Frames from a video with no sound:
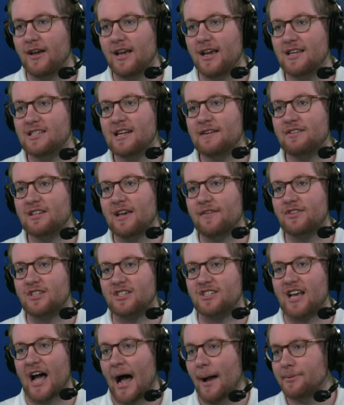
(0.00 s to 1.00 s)
He's going to have to give it to
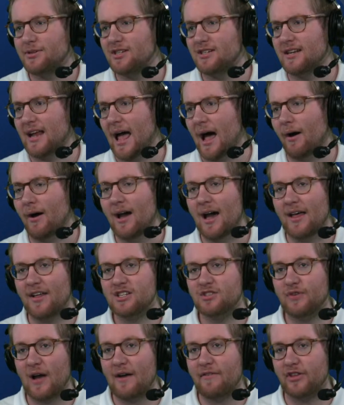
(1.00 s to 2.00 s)
Thompson now. And
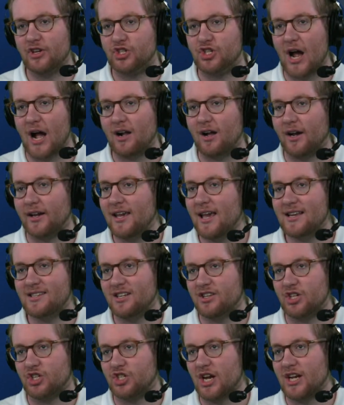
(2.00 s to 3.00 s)
it's 5 on the shot clock. He has it
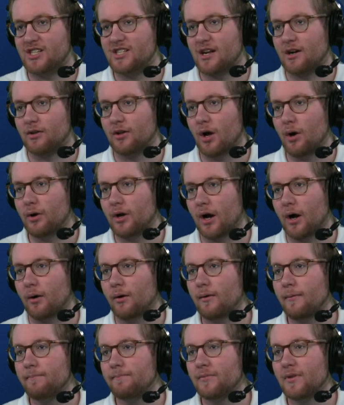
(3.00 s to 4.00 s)
at the Chase Center logo.
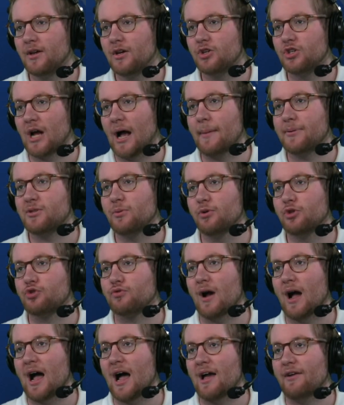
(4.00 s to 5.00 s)
Thompson will
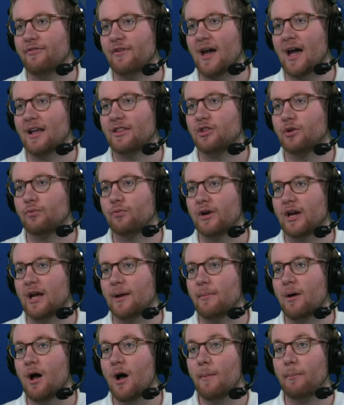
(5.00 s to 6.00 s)
drive at the
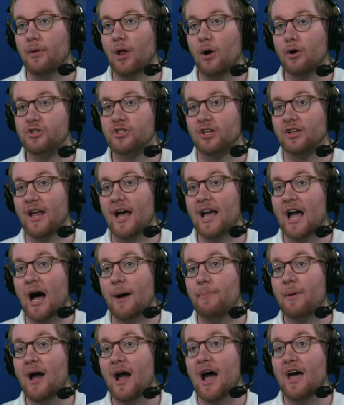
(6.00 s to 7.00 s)
rim, blows the
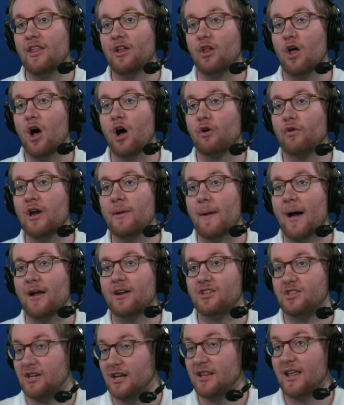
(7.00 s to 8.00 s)
layup, and the long rebound
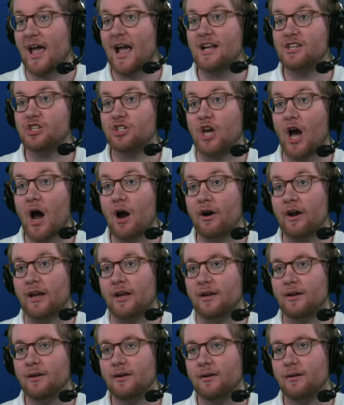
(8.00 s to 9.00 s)
is in the hands of
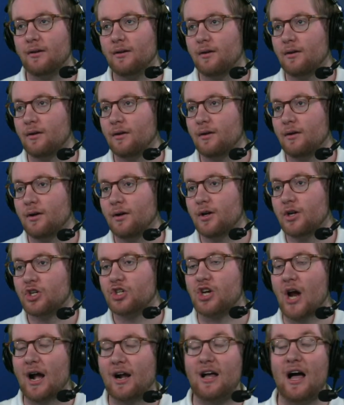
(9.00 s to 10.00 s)
Curry.
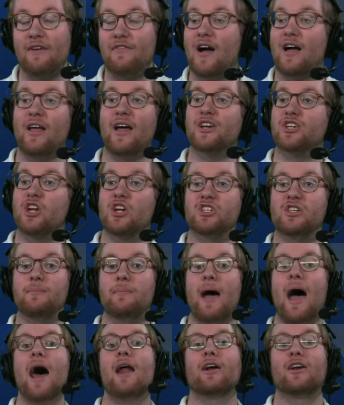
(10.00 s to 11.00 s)
Shot clock violation doesn't
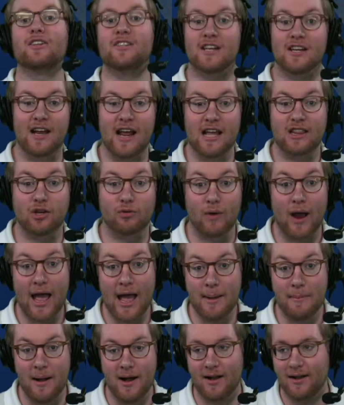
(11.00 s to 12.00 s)
matter because he didn't hit the
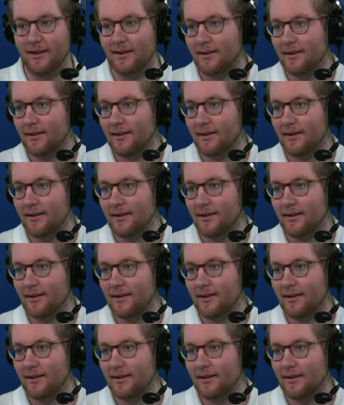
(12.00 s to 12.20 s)
rim.